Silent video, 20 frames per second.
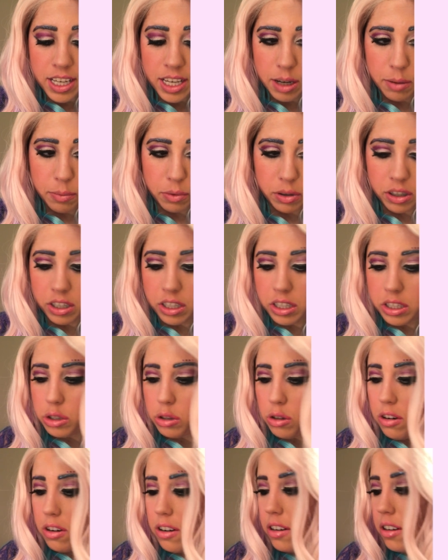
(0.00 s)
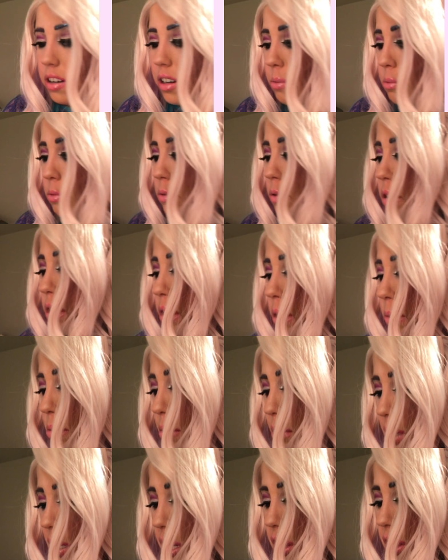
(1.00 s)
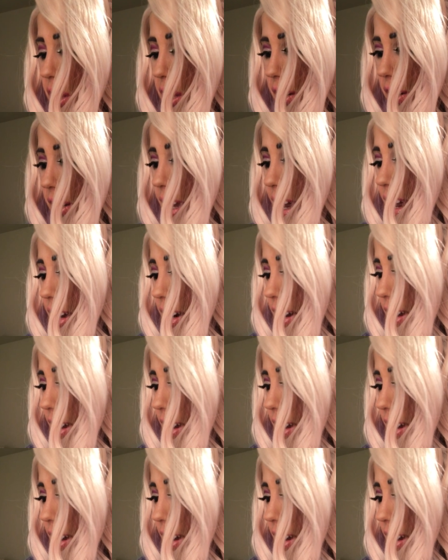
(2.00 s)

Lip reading: And we're going to draw a really pretty thin cat